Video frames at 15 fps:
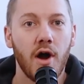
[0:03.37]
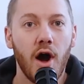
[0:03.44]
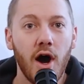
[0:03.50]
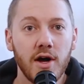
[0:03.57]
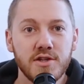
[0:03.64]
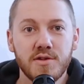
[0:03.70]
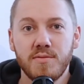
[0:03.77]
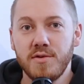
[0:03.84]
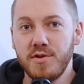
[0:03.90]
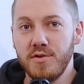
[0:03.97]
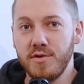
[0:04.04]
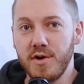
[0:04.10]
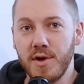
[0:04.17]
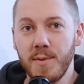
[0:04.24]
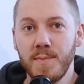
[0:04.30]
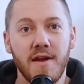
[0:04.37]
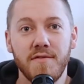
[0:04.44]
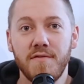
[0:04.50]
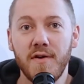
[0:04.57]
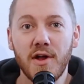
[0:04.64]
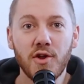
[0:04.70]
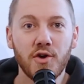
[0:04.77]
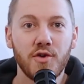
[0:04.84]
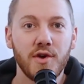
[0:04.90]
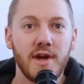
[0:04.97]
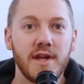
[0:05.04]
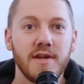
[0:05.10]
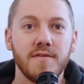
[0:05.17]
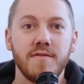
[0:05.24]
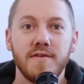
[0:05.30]
entrepreneur, and fellow
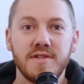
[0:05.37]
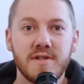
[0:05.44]
creative